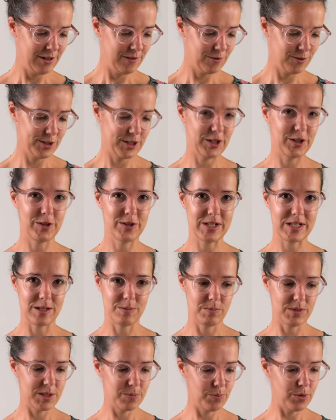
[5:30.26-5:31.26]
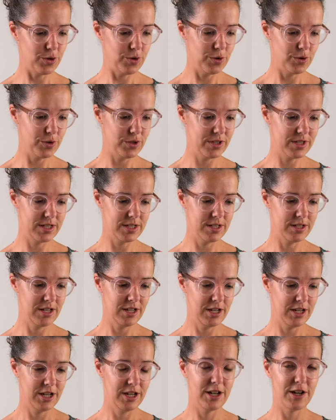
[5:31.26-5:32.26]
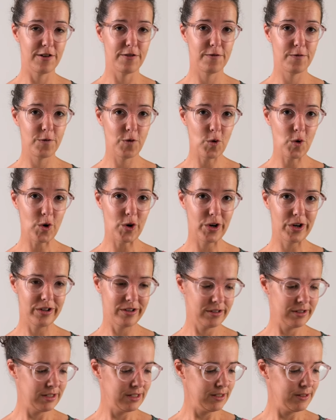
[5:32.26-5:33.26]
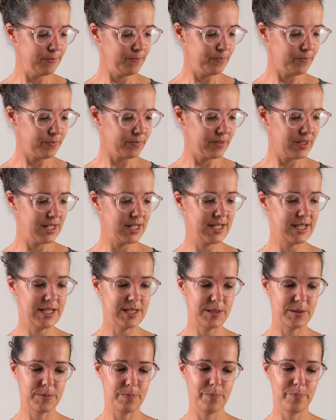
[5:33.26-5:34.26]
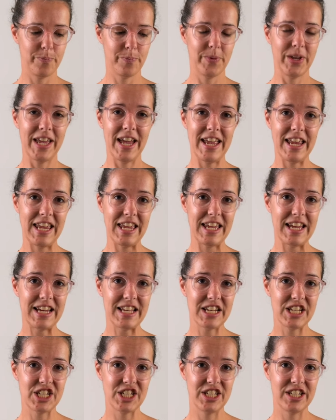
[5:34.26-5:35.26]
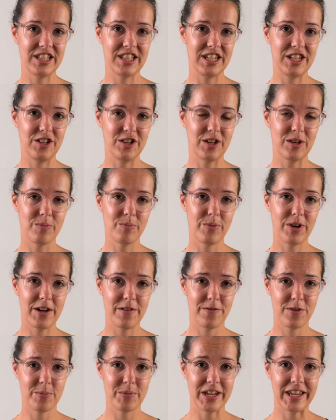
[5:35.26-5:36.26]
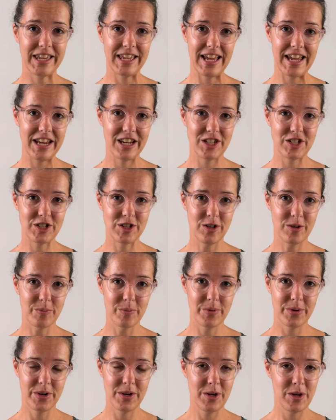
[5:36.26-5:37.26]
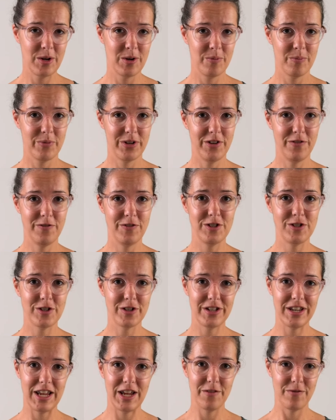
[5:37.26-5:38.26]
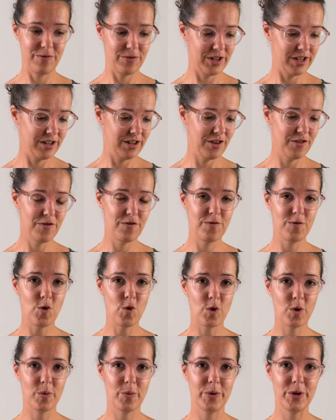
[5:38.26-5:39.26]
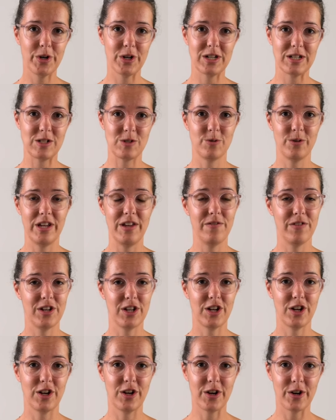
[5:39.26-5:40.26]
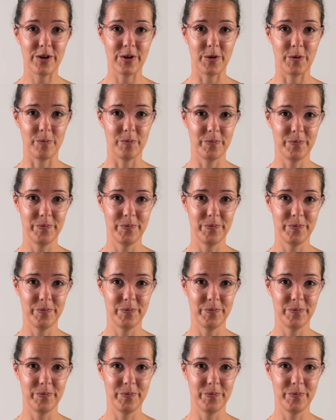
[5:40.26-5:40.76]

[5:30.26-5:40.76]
Also got some spoons, a fork, there's this cake garnisher that you can buy from a cake shop but if you don't have one a fork works or even a comb.